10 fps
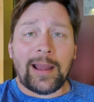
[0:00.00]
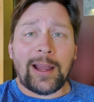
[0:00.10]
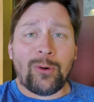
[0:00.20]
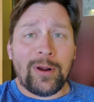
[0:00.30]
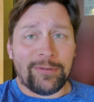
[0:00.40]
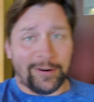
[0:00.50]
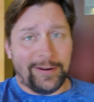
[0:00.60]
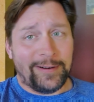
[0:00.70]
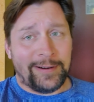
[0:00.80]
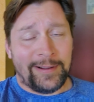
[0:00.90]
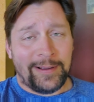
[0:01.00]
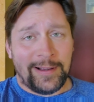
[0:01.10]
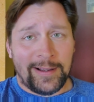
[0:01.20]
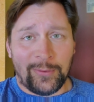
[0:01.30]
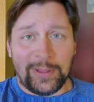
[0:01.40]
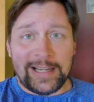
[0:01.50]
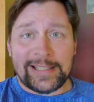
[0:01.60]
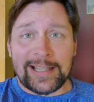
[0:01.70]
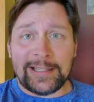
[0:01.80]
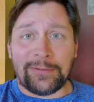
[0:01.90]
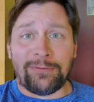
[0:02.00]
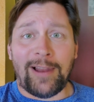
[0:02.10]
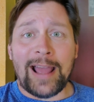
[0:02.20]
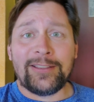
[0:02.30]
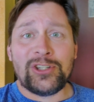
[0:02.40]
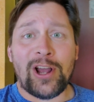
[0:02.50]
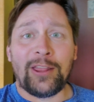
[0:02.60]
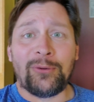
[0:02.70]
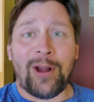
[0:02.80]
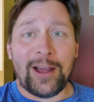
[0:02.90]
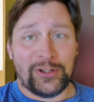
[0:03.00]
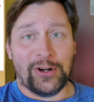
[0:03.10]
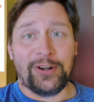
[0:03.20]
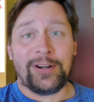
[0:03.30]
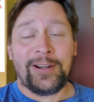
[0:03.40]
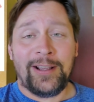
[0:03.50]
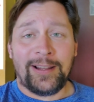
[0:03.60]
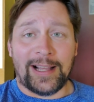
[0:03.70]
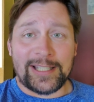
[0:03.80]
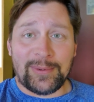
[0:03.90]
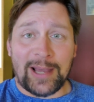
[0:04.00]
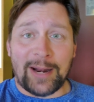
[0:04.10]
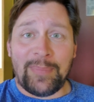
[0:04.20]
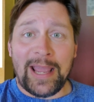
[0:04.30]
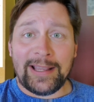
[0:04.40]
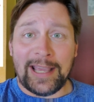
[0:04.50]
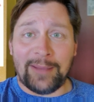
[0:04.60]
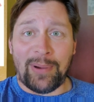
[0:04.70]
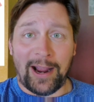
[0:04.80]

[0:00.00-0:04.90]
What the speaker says: However, when they decide to fly the Jolly Roger like some kind of pancake